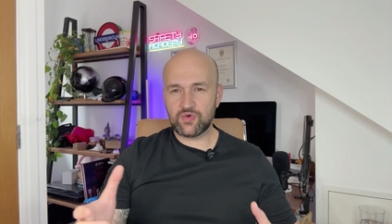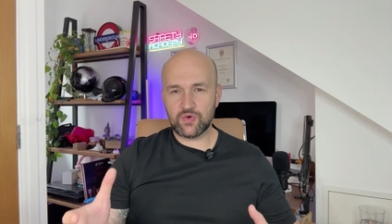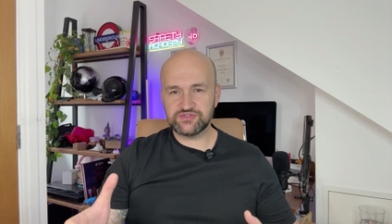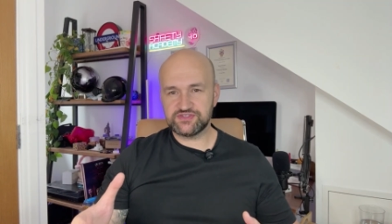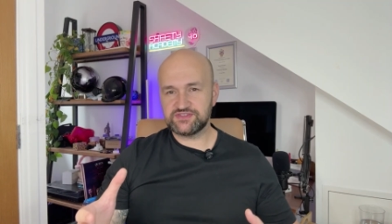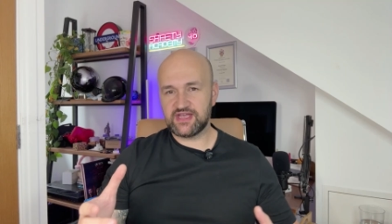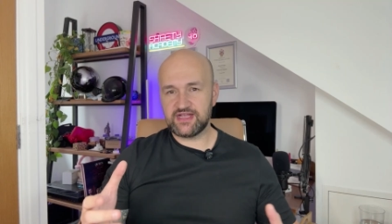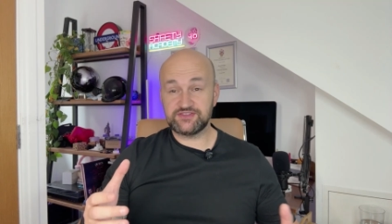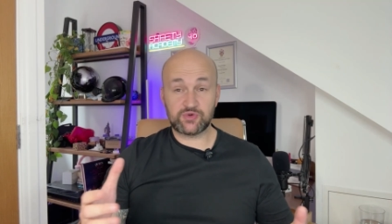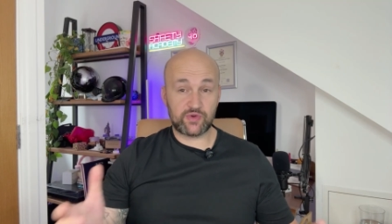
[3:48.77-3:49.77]
causes
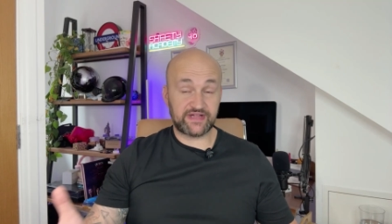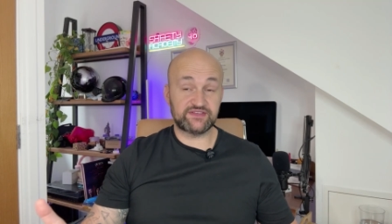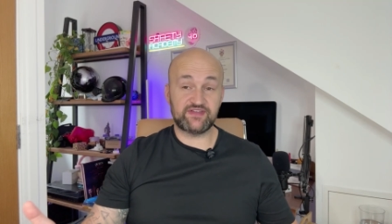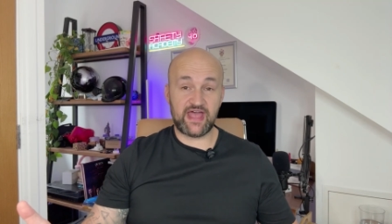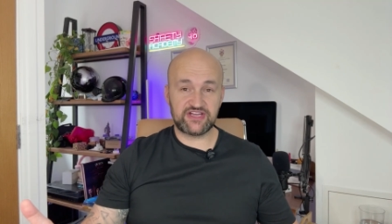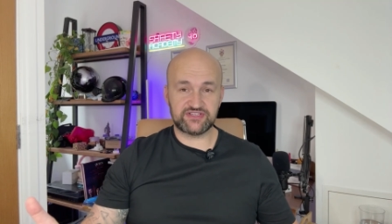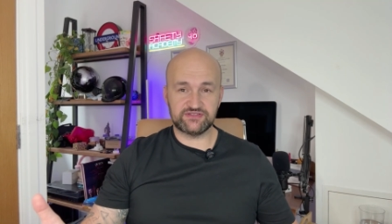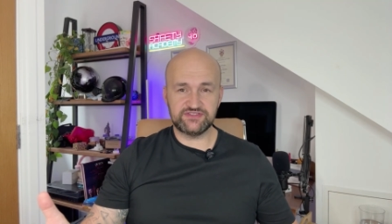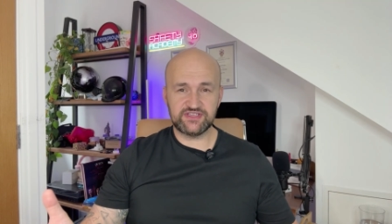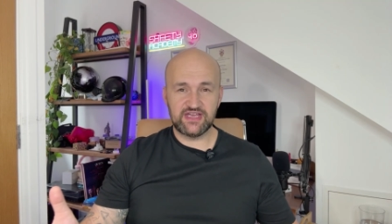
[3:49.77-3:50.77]
and corrective
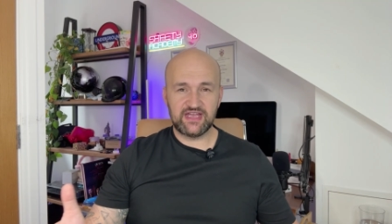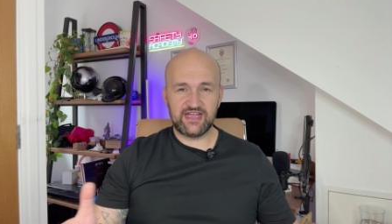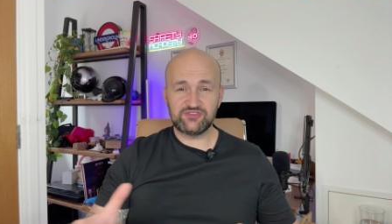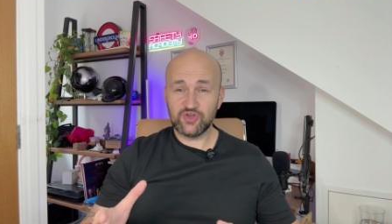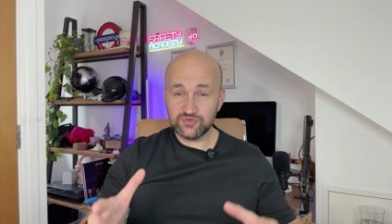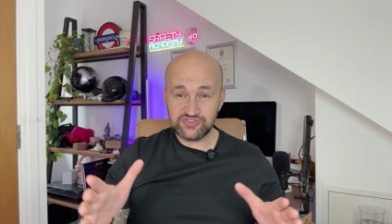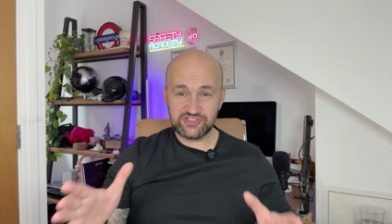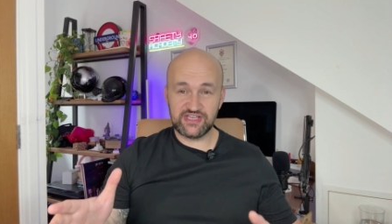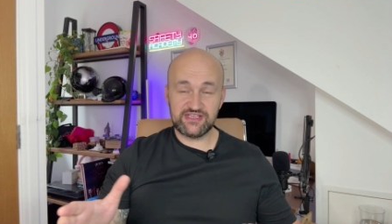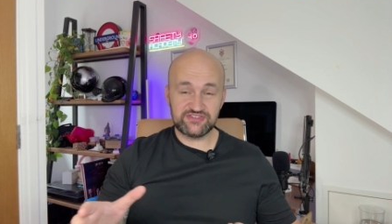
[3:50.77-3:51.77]
actions, and don't
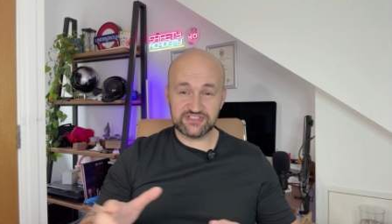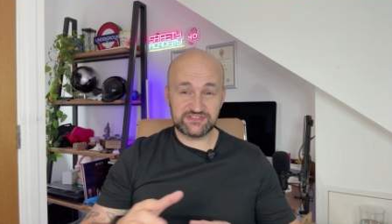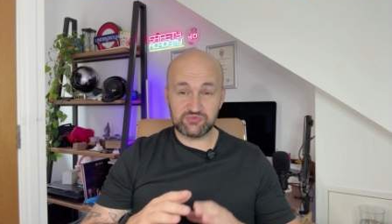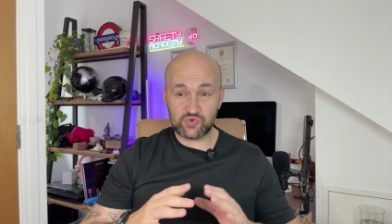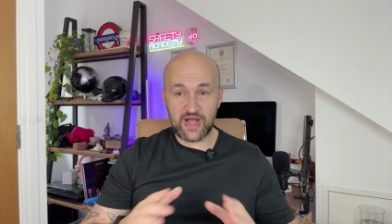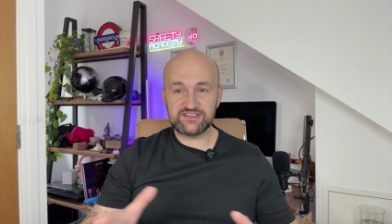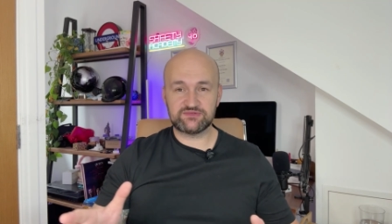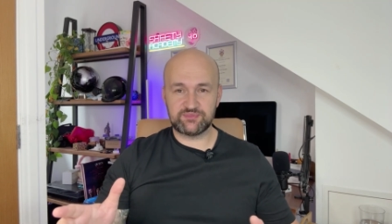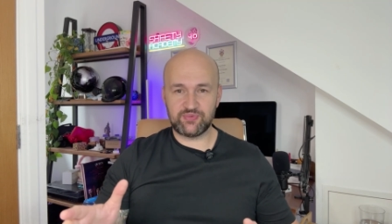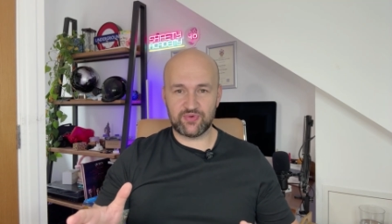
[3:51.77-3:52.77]
say just write a
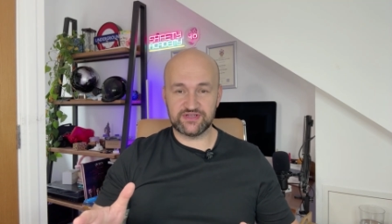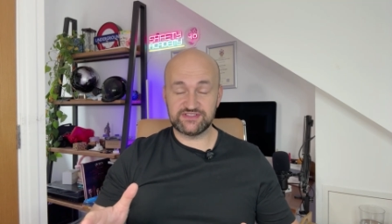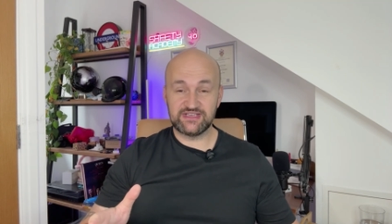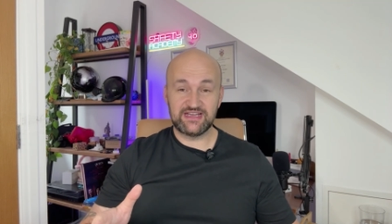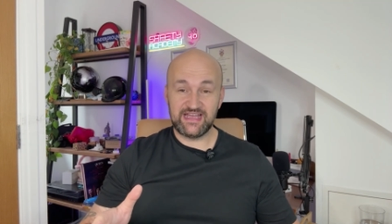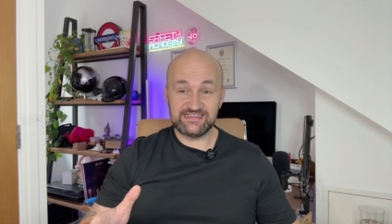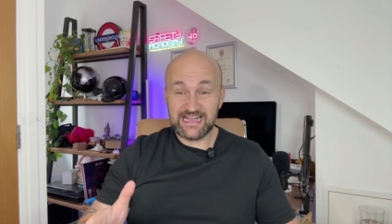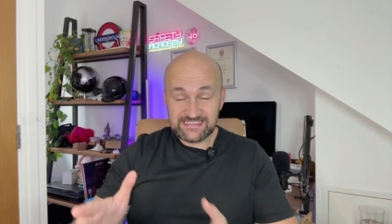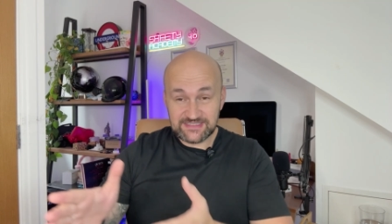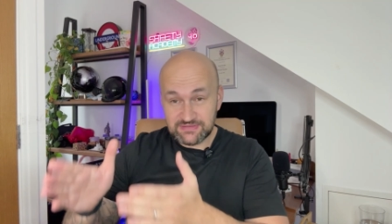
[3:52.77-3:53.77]
report. And
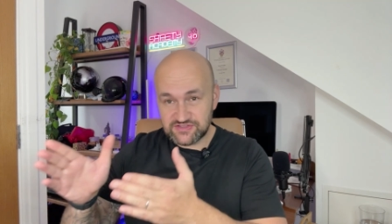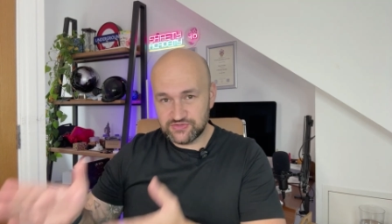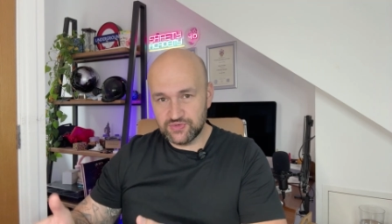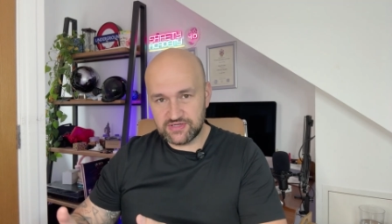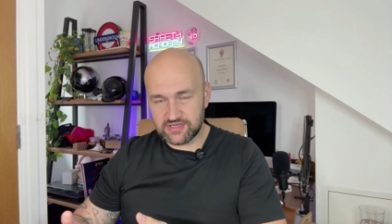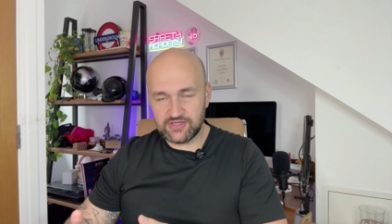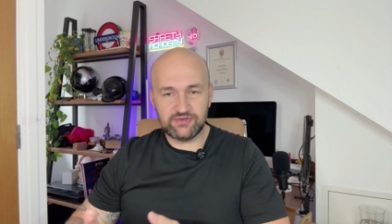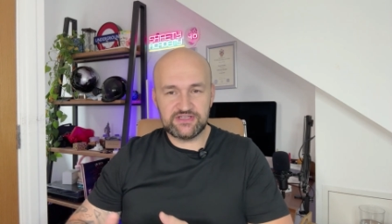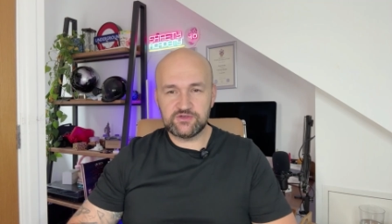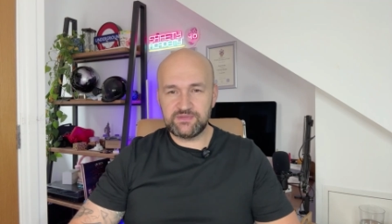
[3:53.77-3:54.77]
that's the bazooka. You
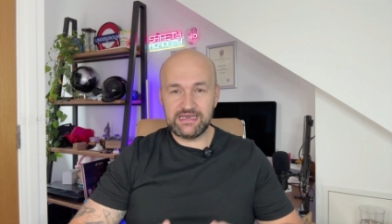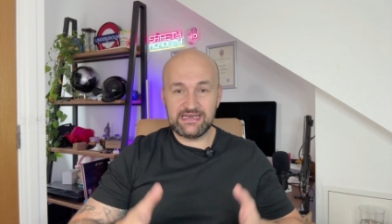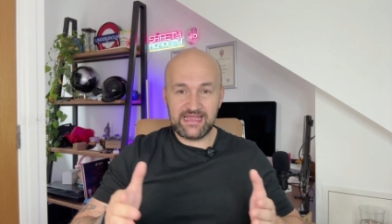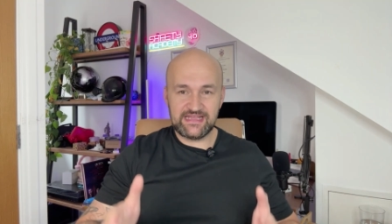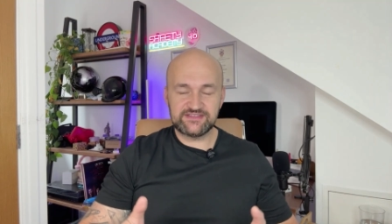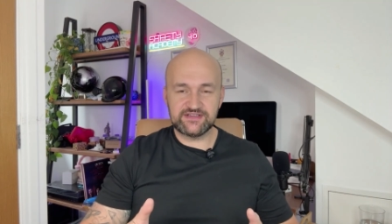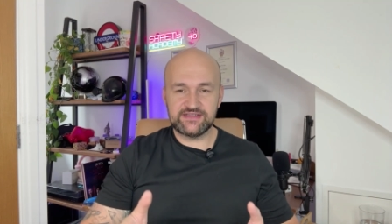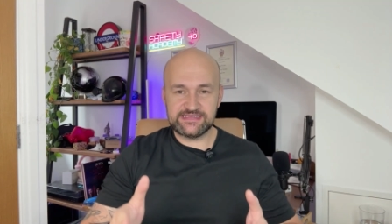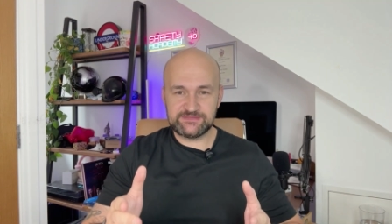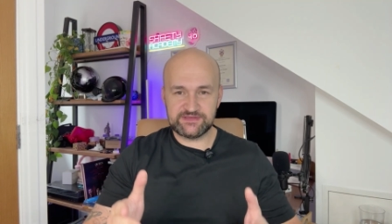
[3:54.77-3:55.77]
need to be laser
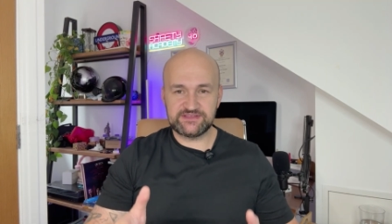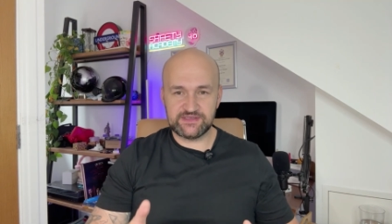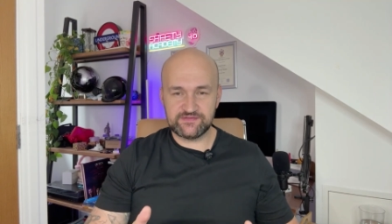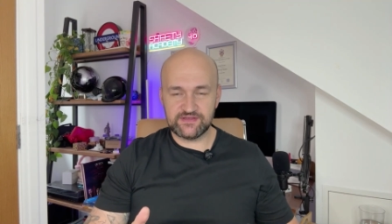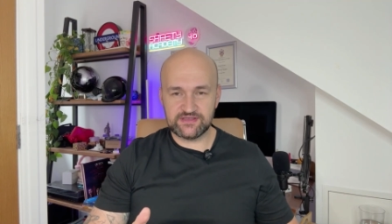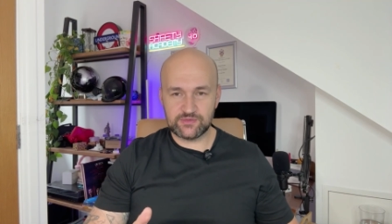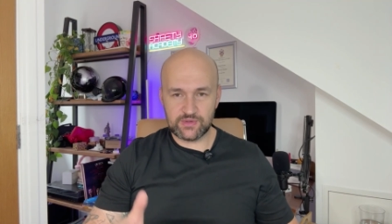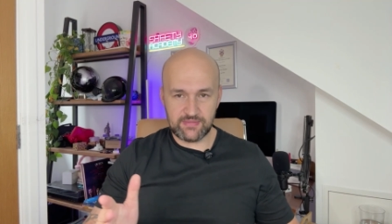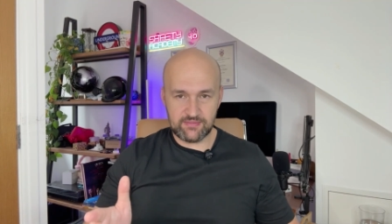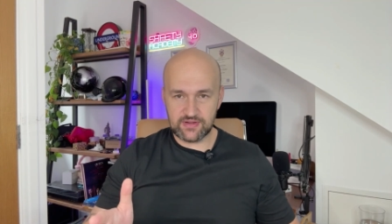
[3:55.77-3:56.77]
specific.
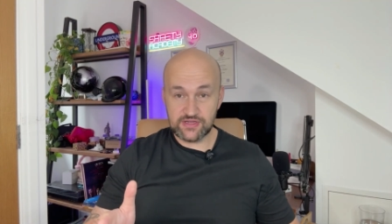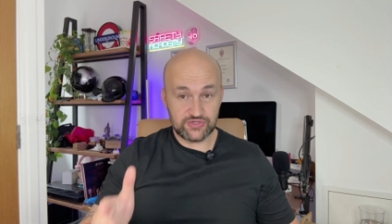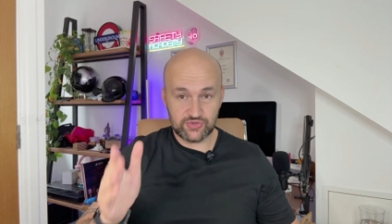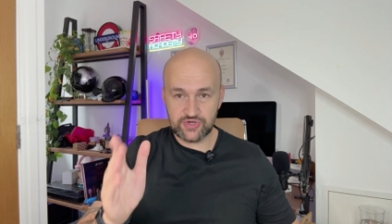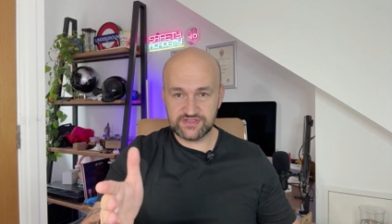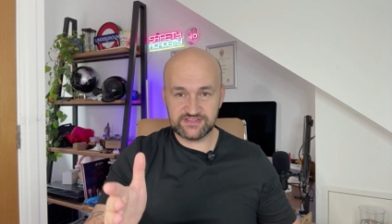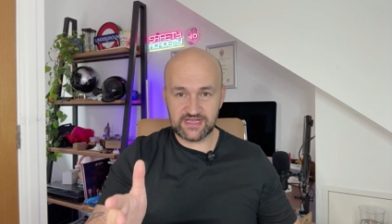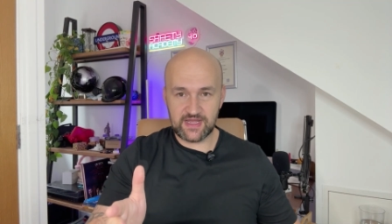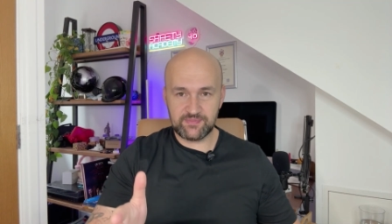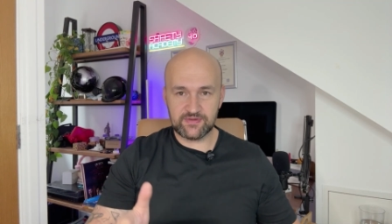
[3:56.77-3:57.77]
Remember, you're the
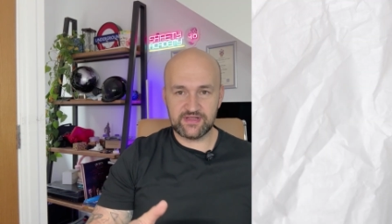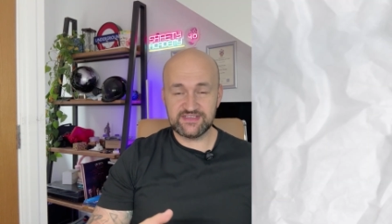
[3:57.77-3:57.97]
sniper.